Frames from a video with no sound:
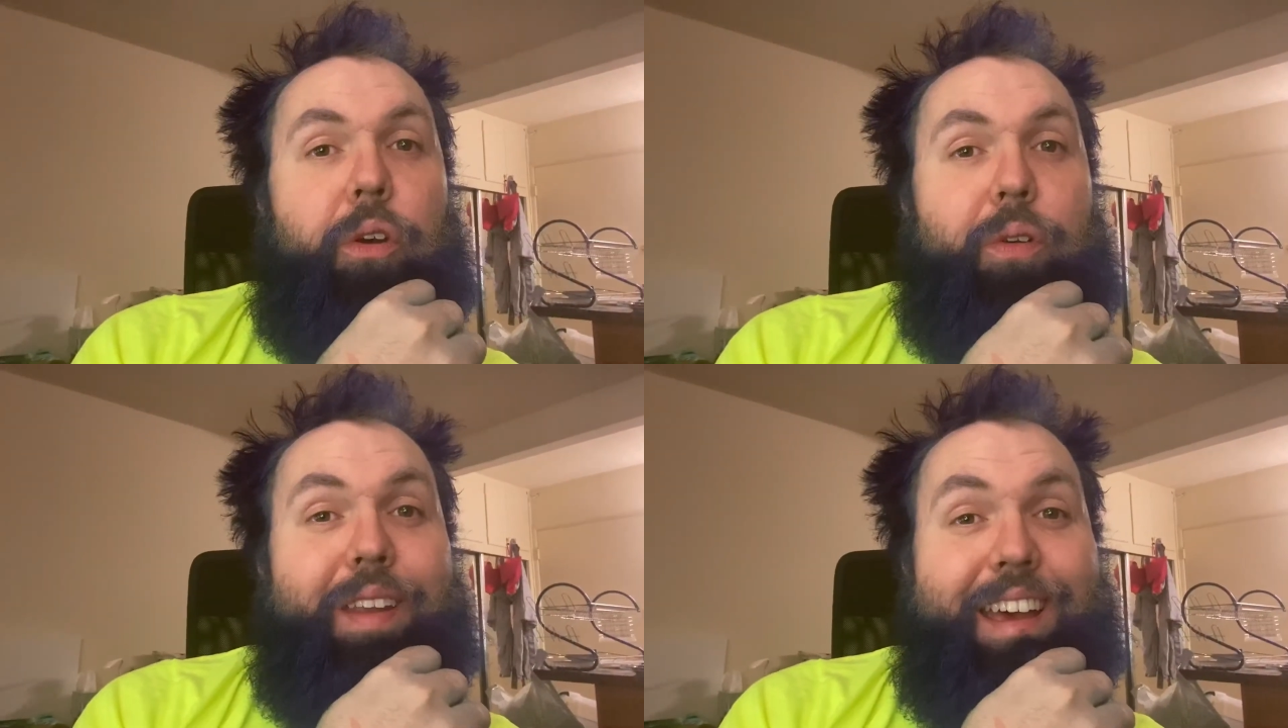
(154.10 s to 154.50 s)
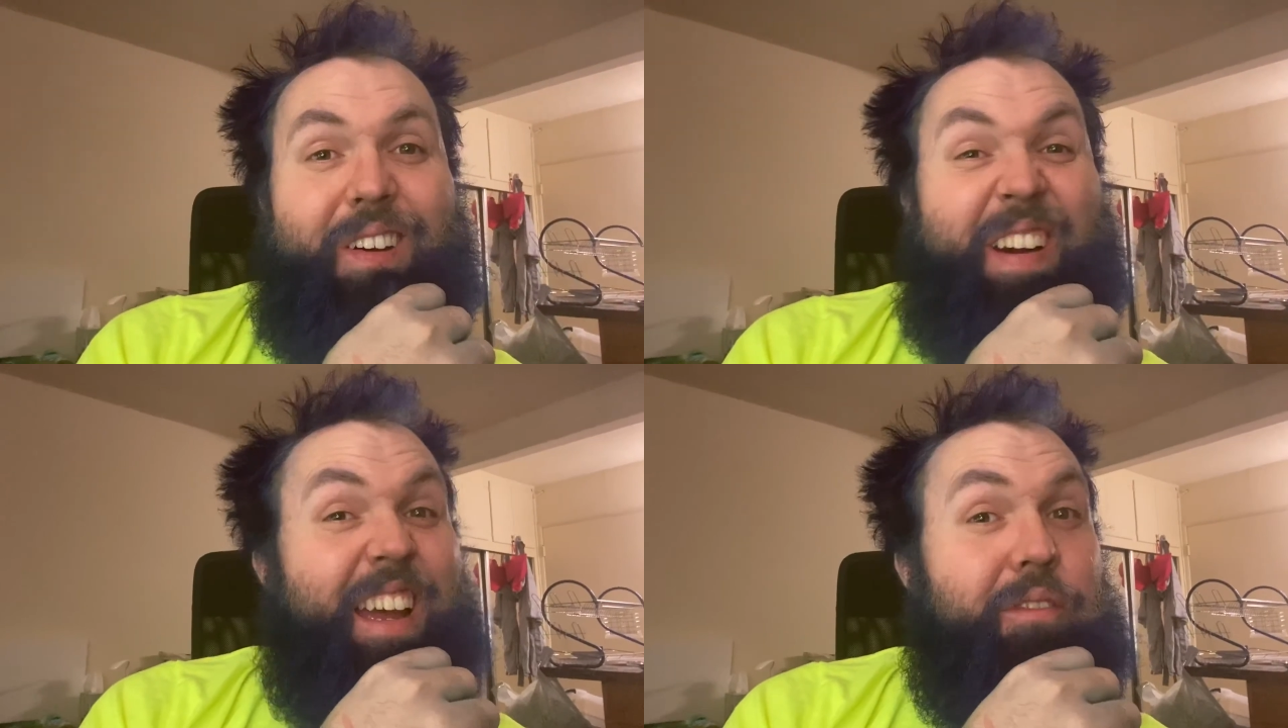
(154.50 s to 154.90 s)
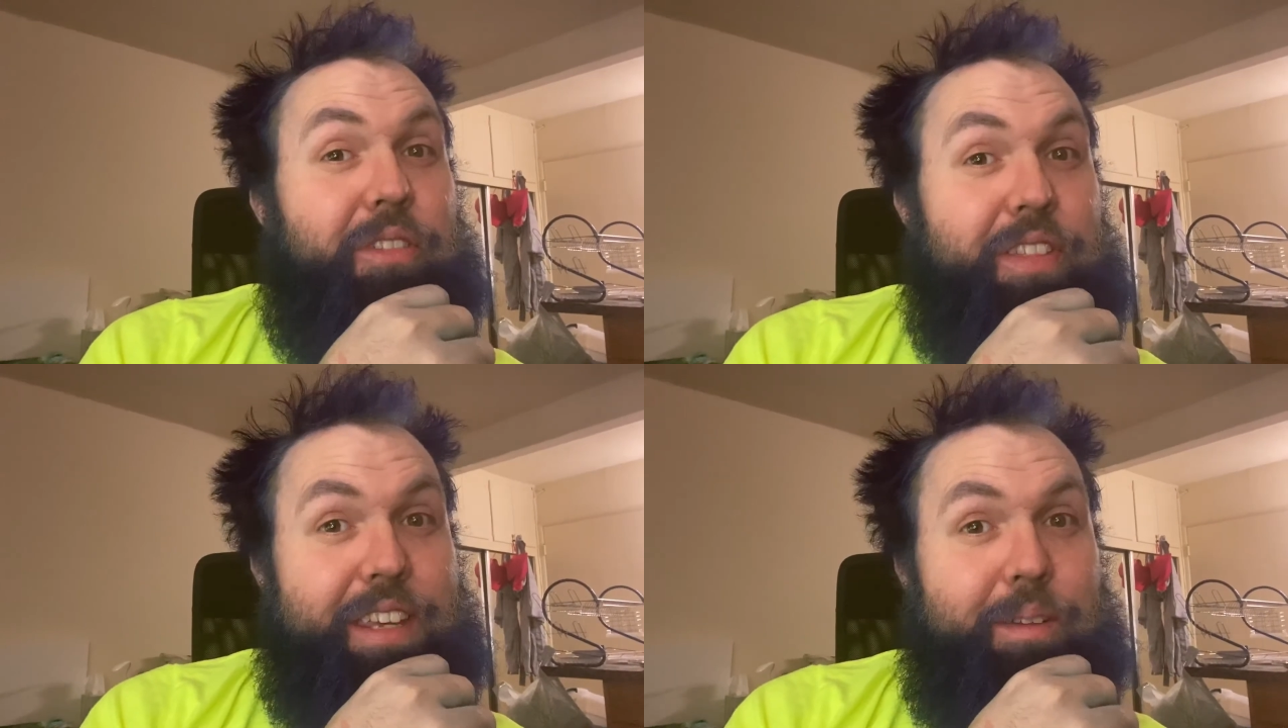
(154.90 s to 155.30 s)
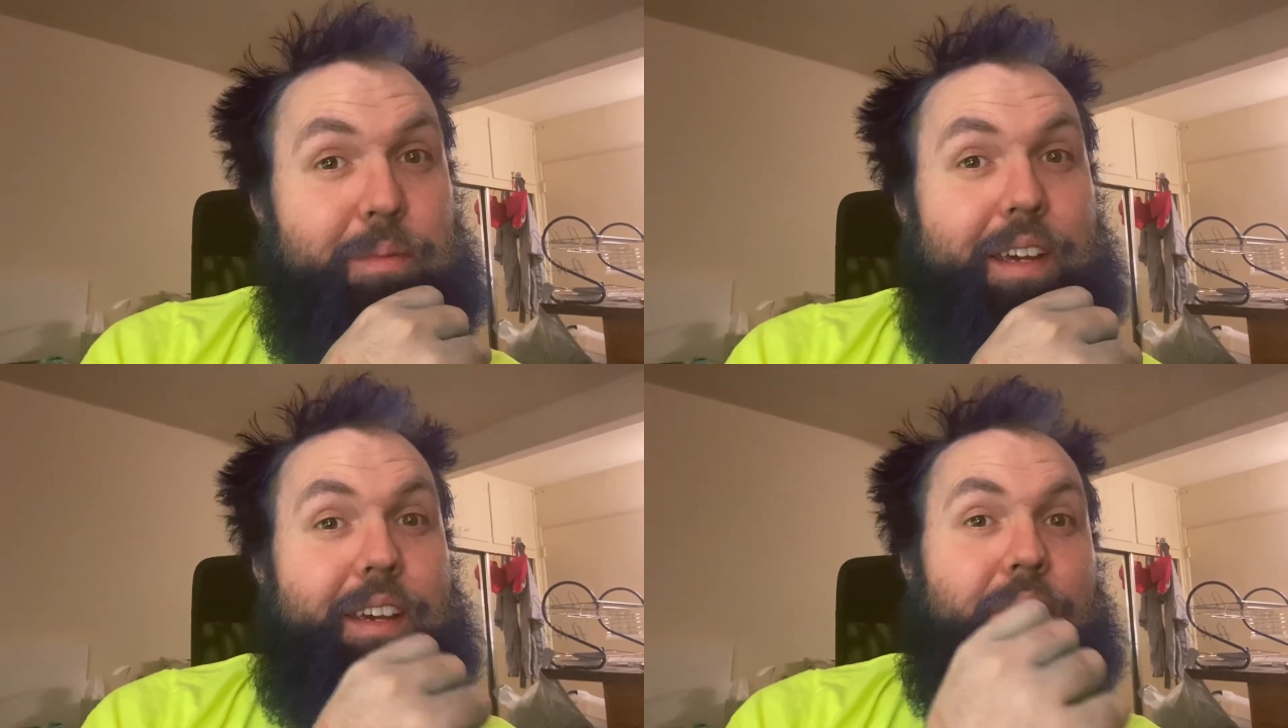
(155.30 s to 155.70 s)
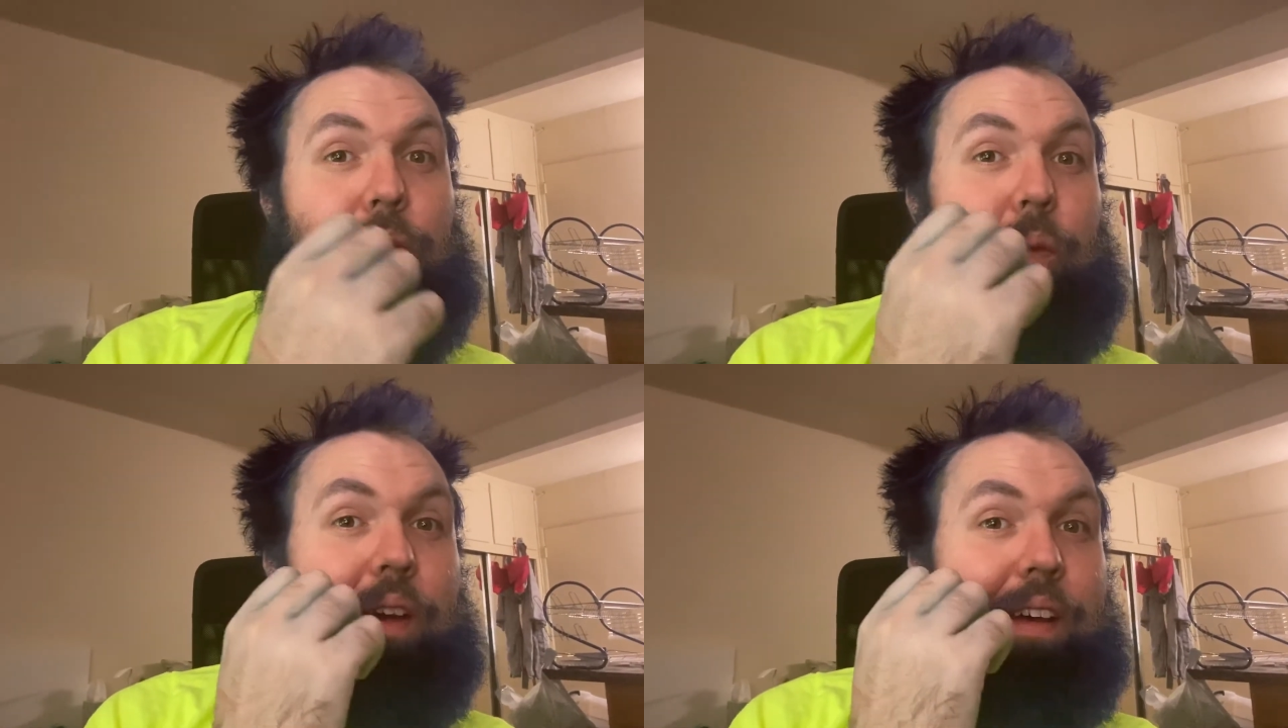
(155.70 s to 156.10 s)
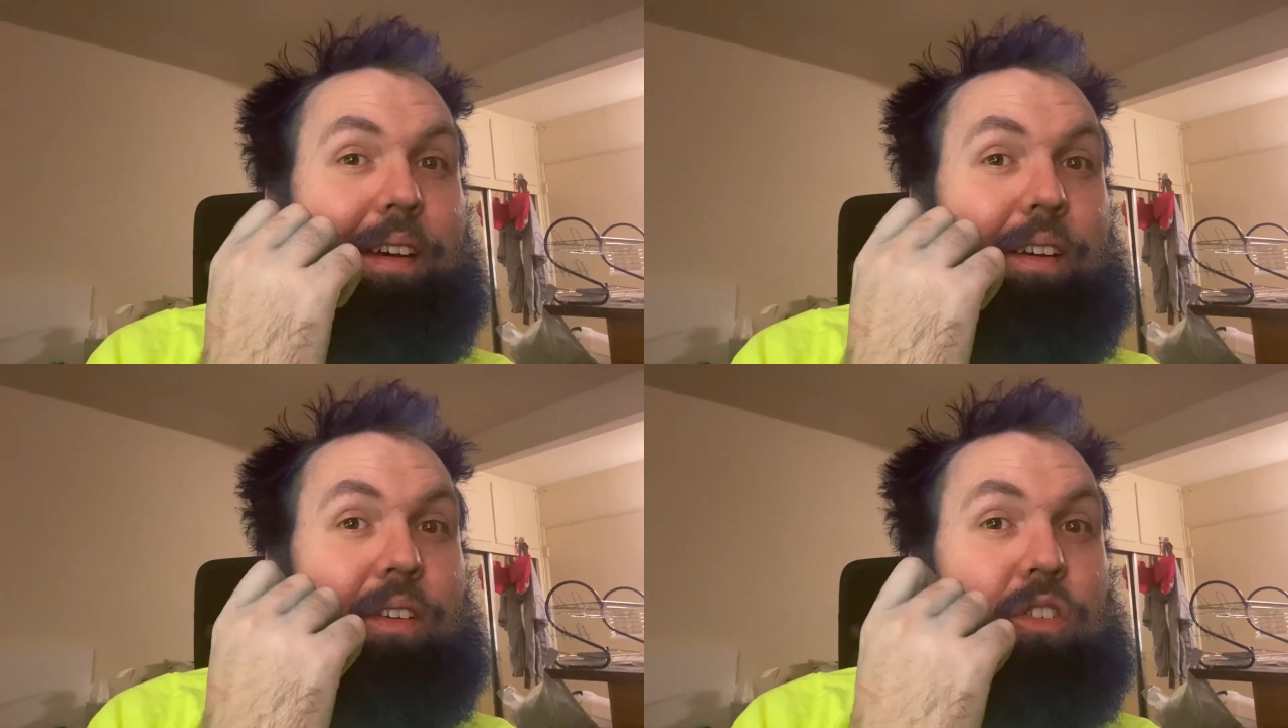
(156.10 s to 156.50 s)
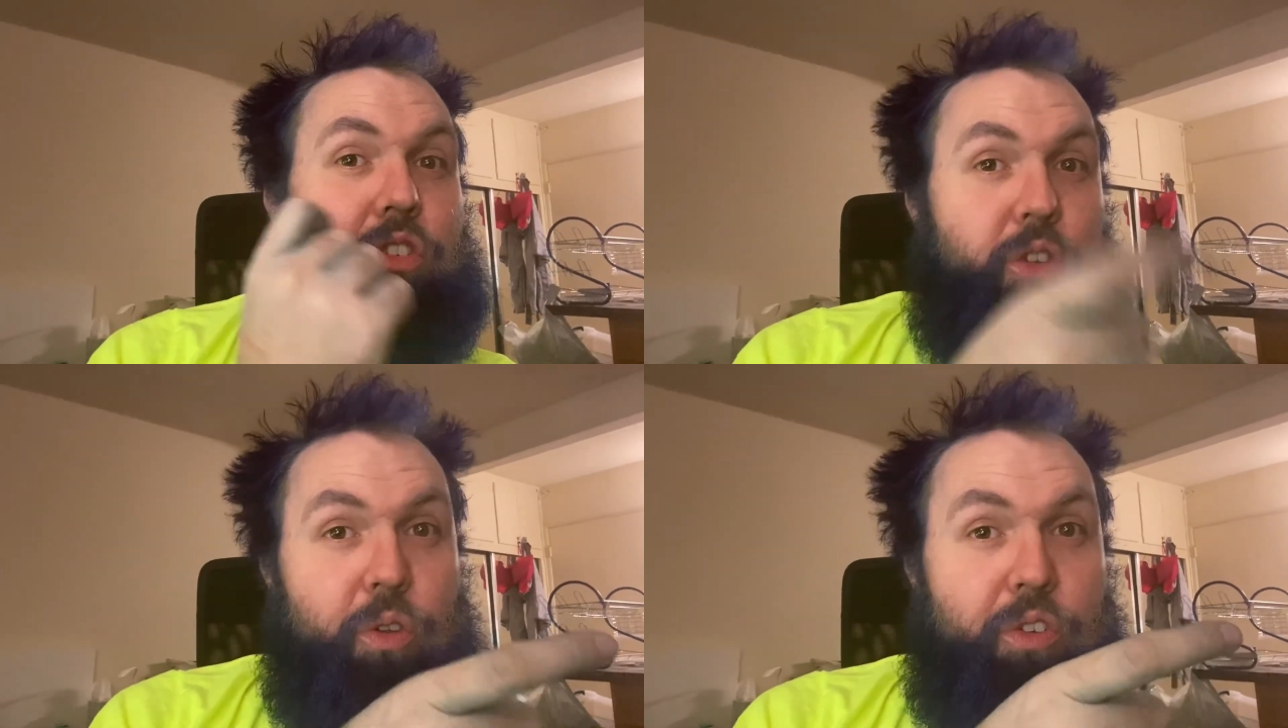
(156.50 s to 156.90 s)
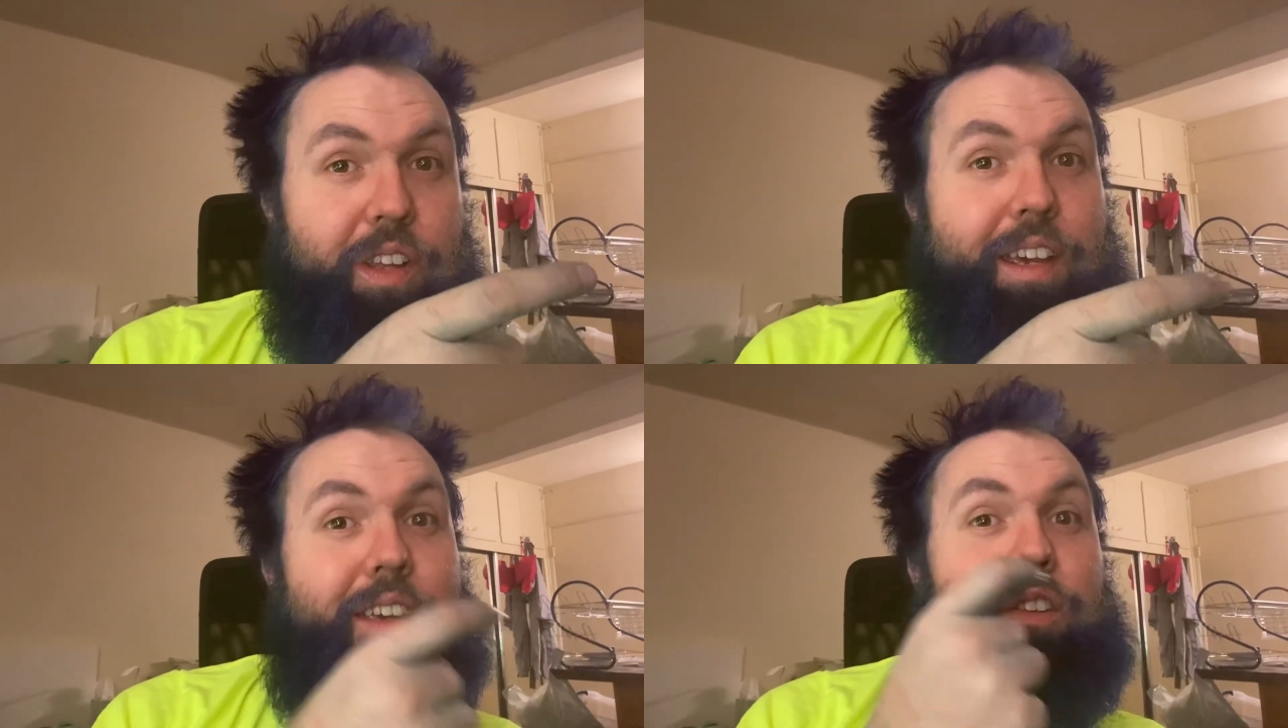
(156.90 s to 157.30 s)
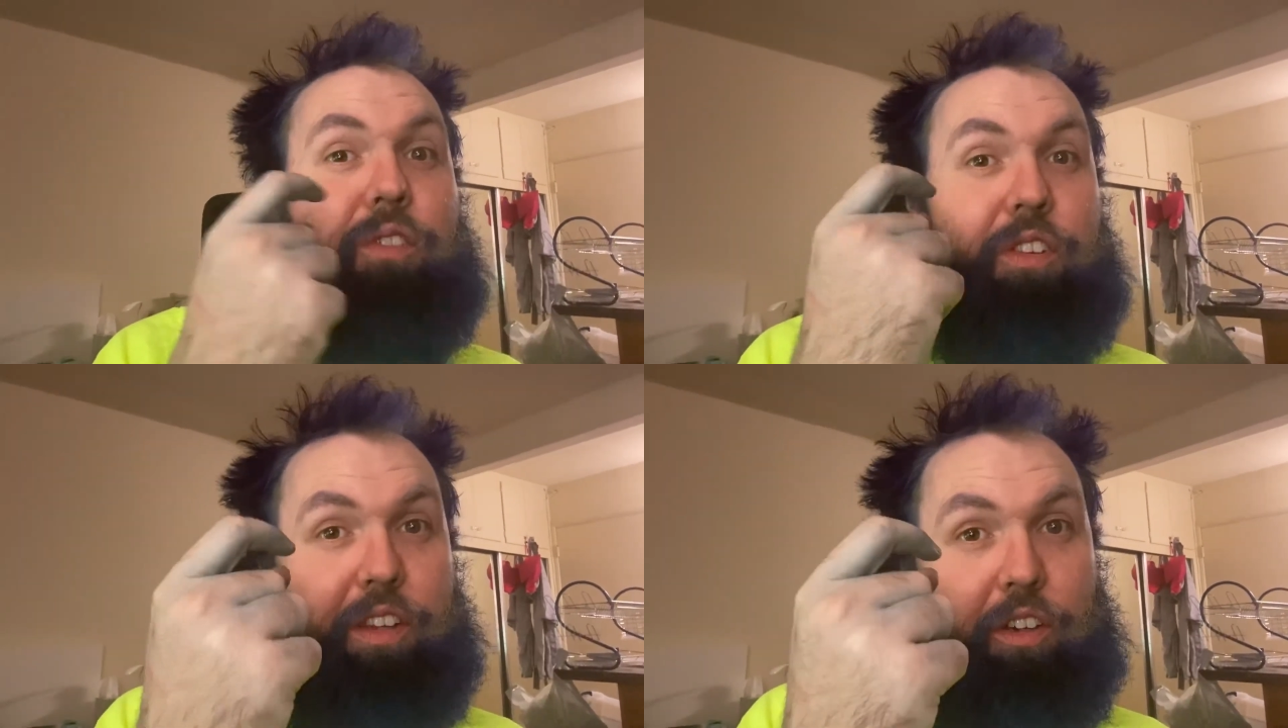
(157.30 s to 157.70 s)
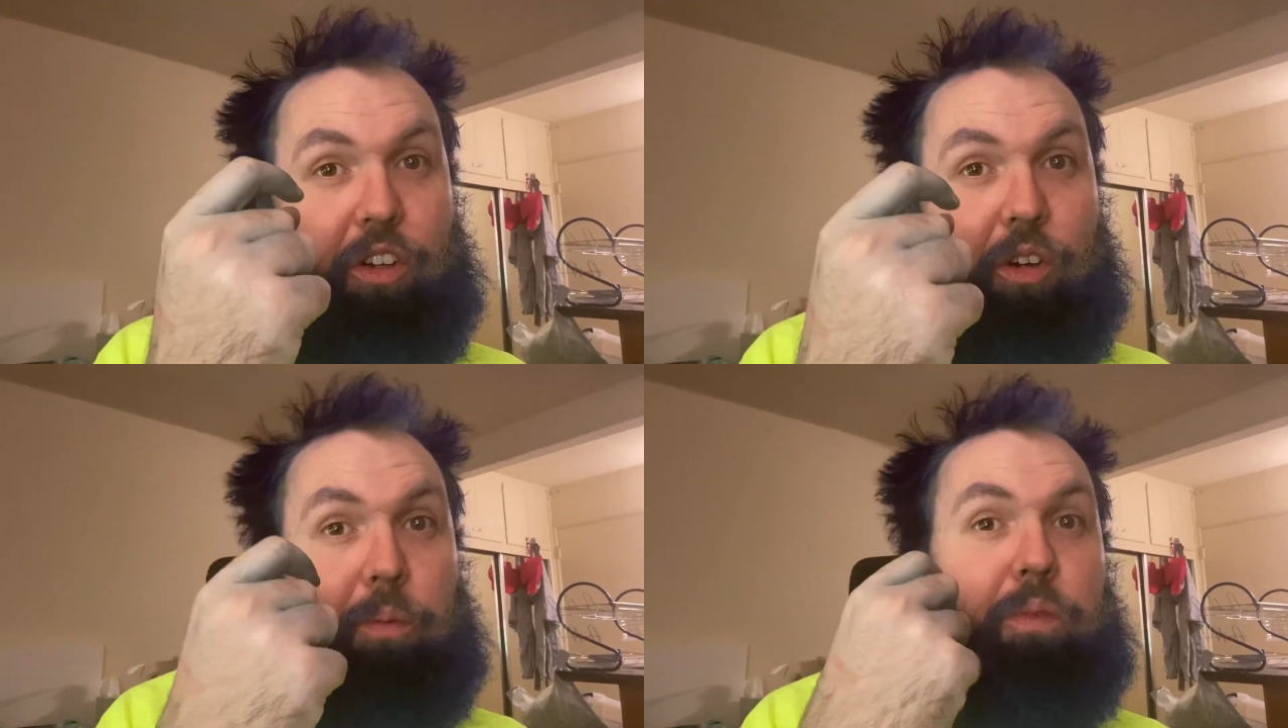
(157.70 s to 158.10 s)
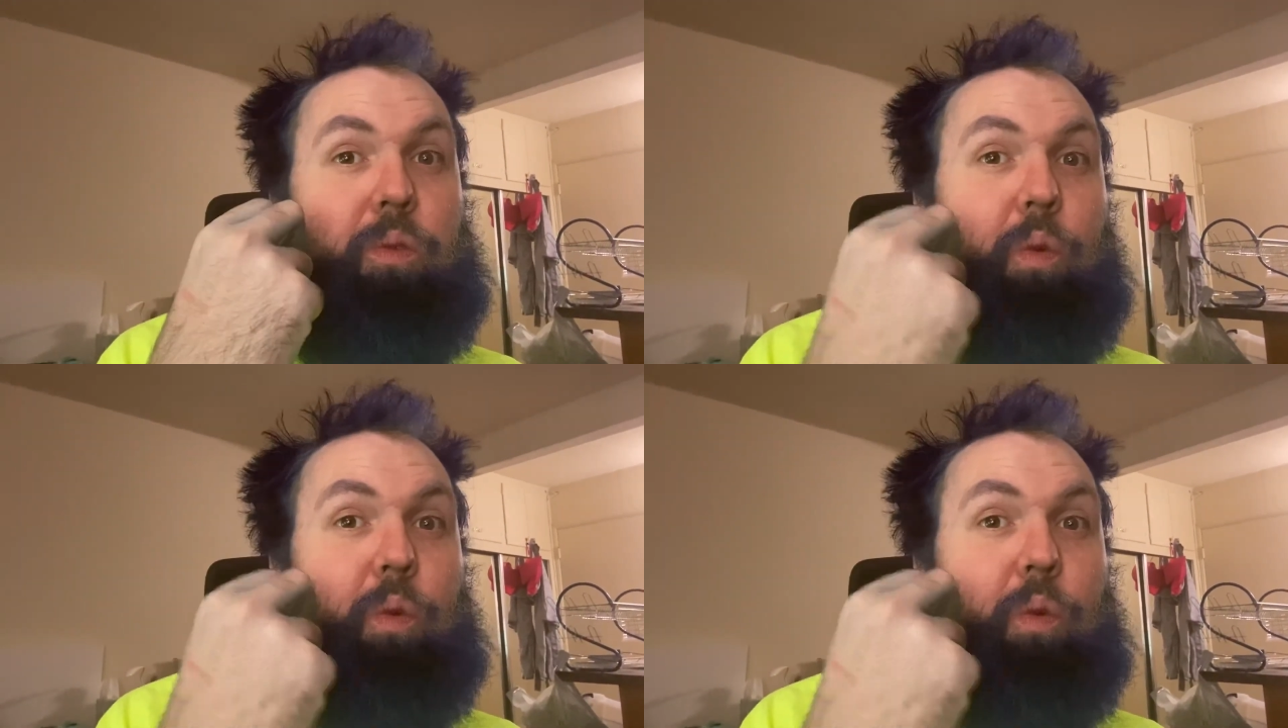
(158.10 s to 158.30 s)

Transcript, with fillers: now I have theme days where Tuesday is for sitcoms,